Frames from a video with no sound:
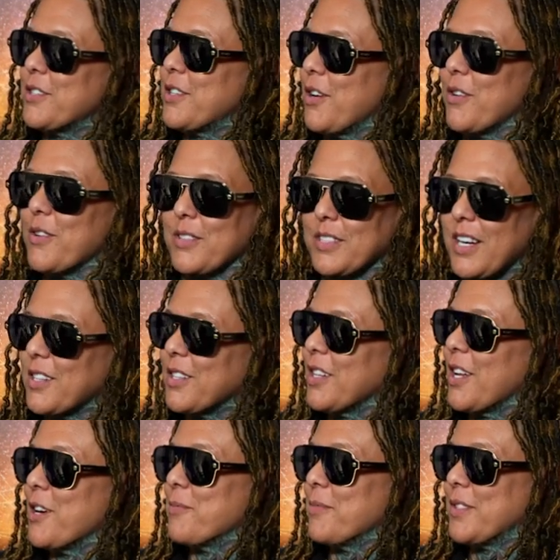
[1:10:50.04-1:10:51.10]
to toe, knuckle
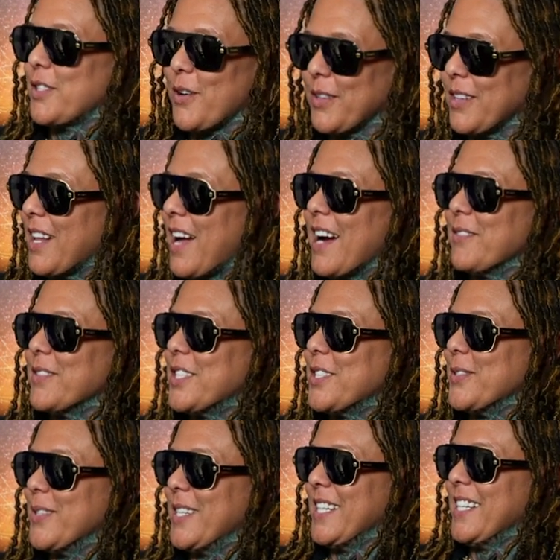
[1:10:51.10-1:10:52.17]
up, toe the line with
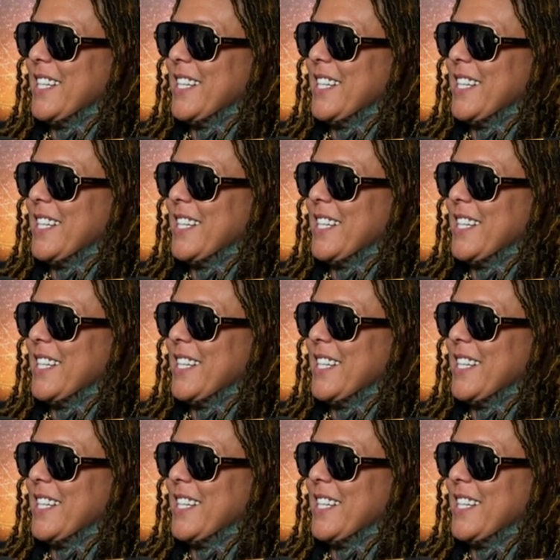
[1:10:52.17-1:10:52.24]
you.